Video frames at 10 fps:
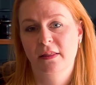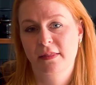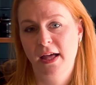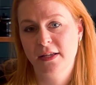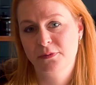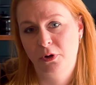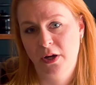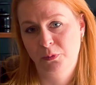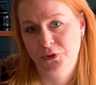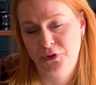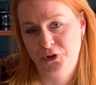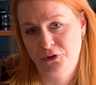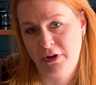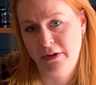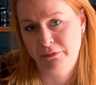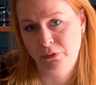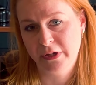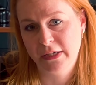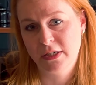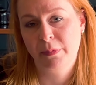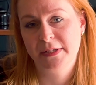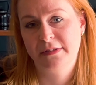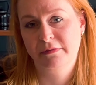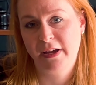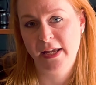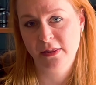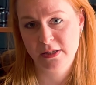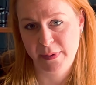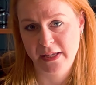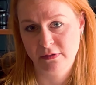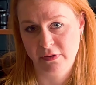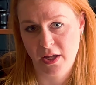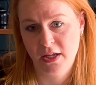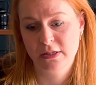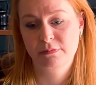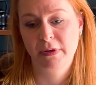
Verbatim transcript: That is what I want you to try and avoid by surveying the space first,